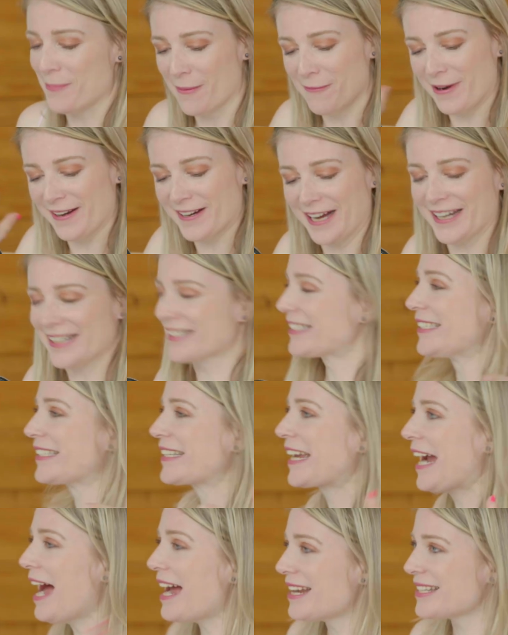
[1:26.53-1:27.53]
But we got
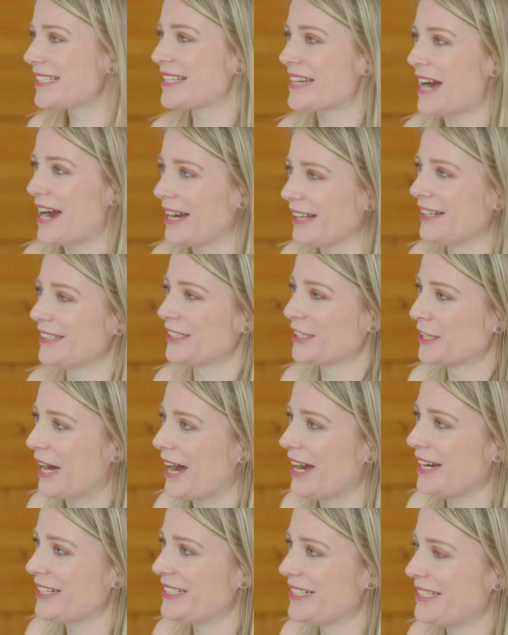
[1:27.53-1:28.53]
a stylish
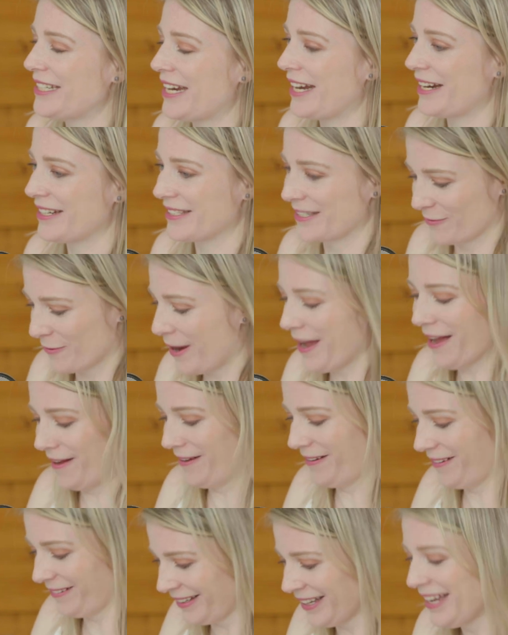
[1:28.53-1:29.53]
guy today as
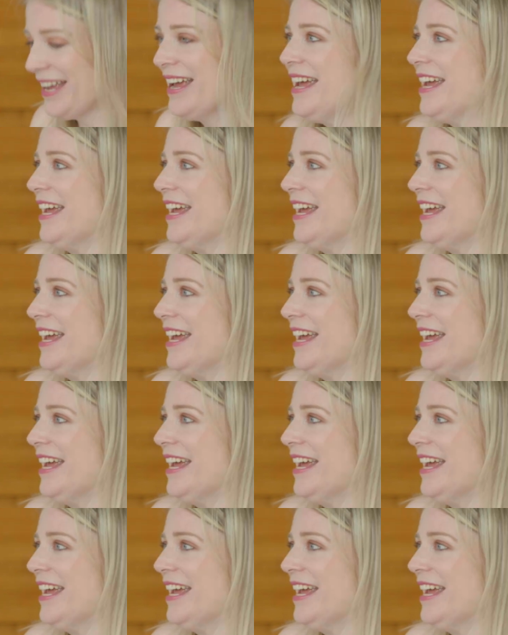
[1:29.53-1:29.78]
well,